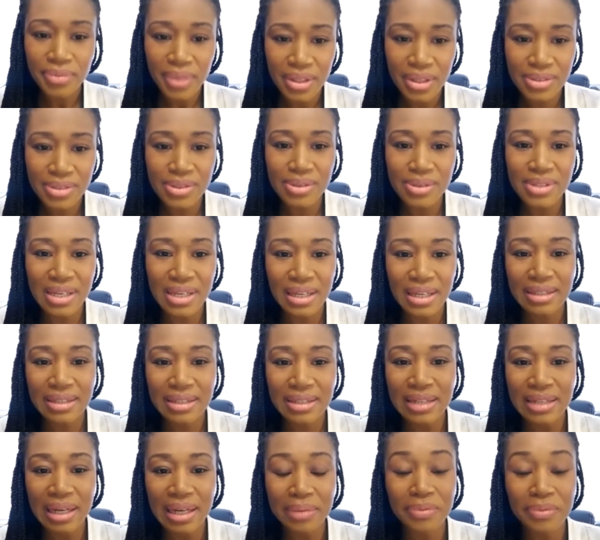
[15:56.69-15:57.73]
So taking
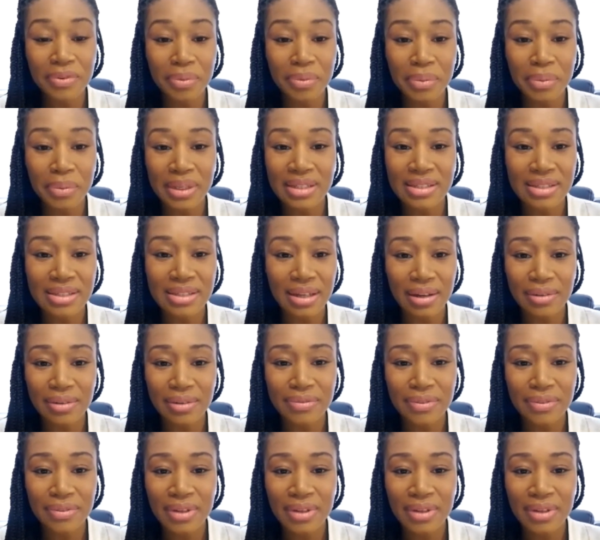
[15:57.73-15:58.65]
time for myself,